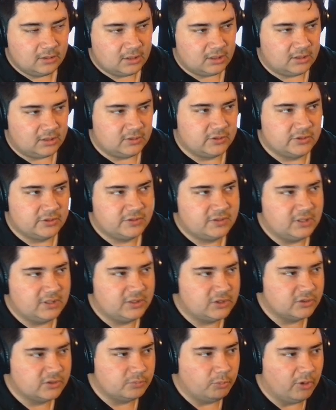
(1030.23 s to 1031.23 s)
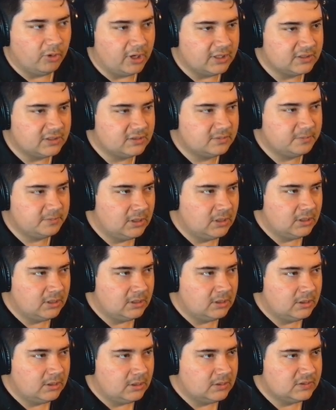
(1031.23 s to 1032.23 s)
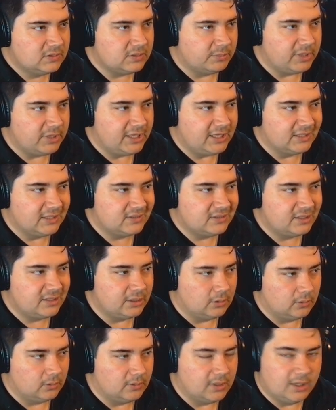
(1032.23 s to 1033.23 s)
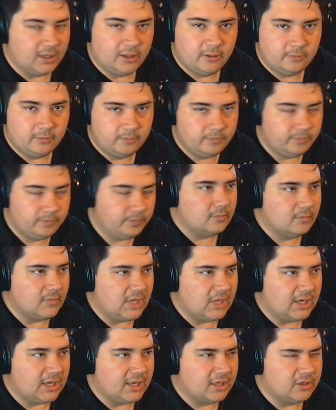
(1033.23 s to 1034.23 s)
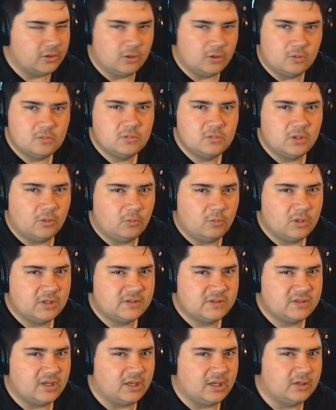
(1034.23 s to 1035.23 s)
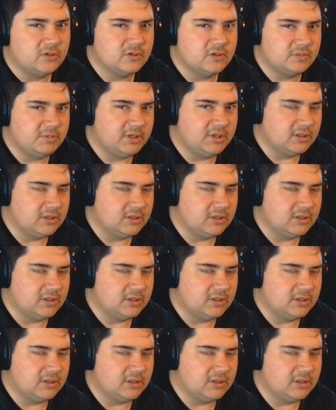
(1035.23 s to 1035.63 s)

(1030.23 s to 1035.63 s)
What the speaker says: and it just breaks. Somebody gets killed there. I kind of don't want to say, just